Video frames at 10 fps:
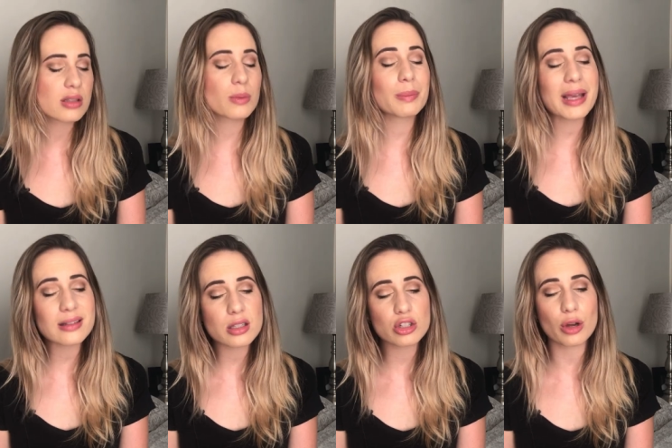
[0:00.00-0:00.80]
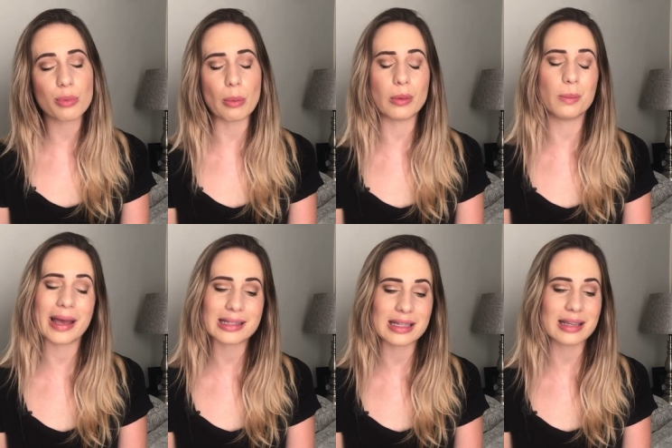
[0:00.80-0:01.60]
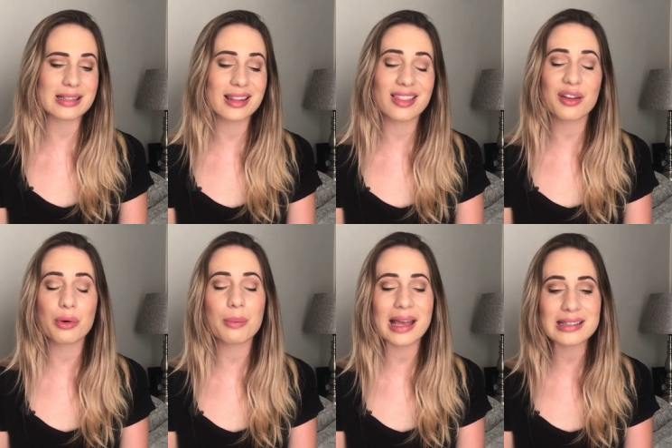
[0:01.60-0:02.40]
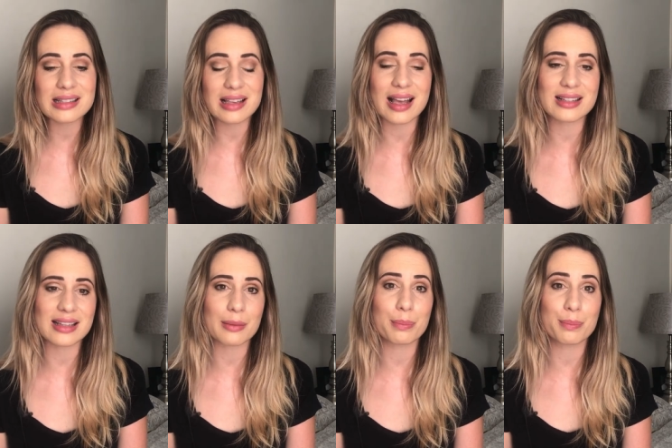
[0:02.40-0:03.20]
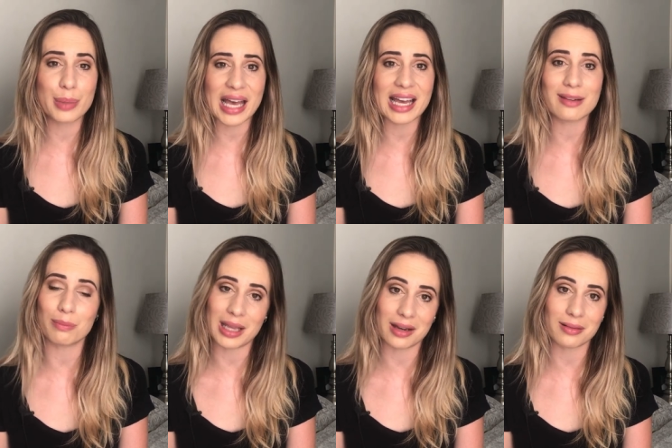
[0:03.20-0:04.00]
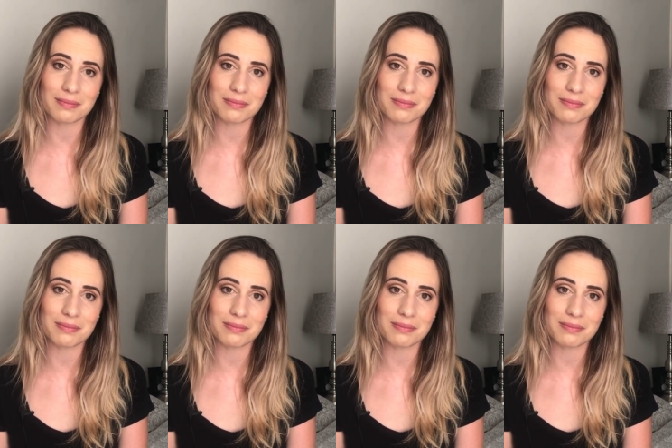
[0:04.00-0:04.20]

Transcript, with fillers: So, what makes the show problematic is that they're romanticizing bad men